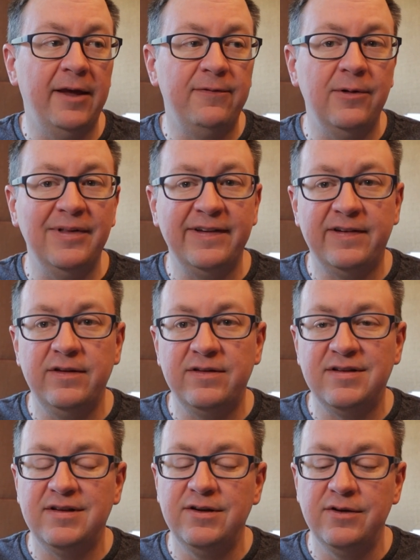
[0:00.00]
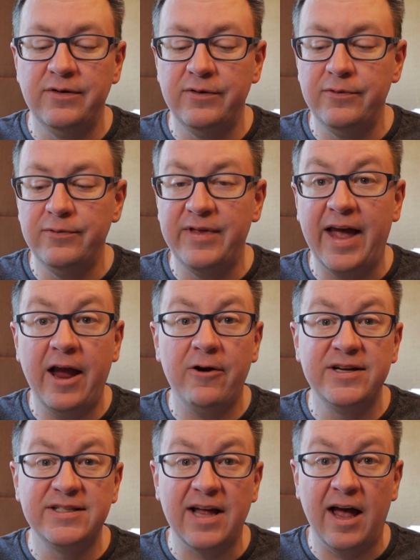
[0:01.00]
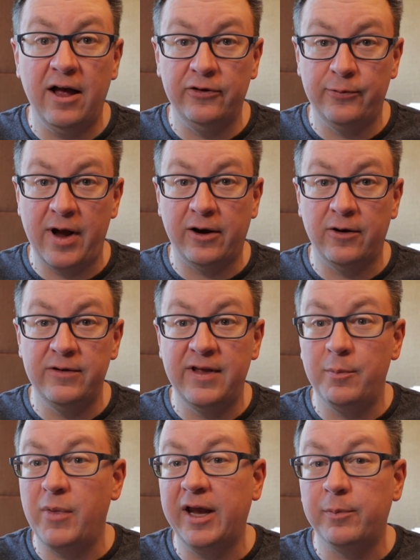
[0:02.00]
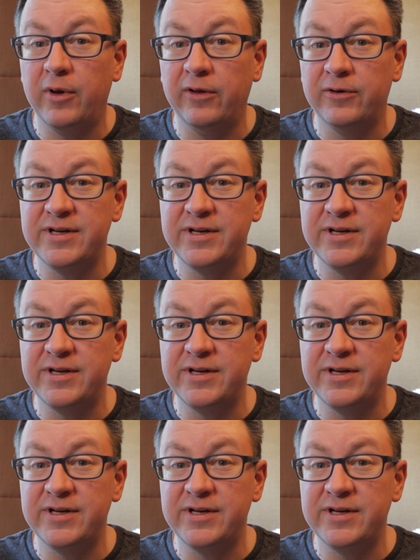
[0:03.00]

if you listen to the Harry Styles record that Mike Miller